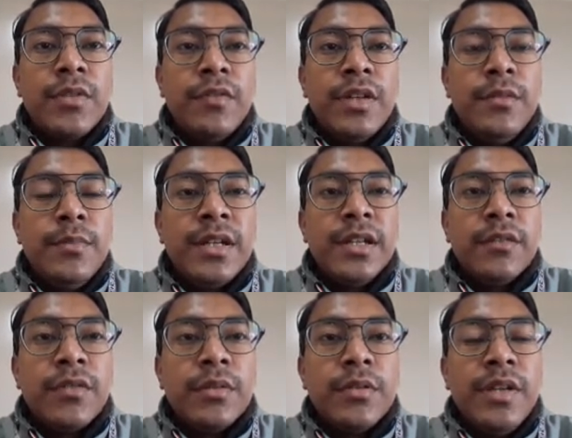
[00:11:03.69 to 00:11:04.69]
the very beginning,
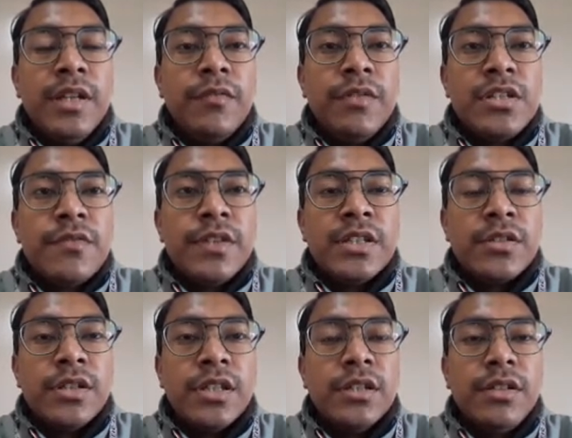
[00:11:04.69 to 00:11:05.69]
from the very first phase only.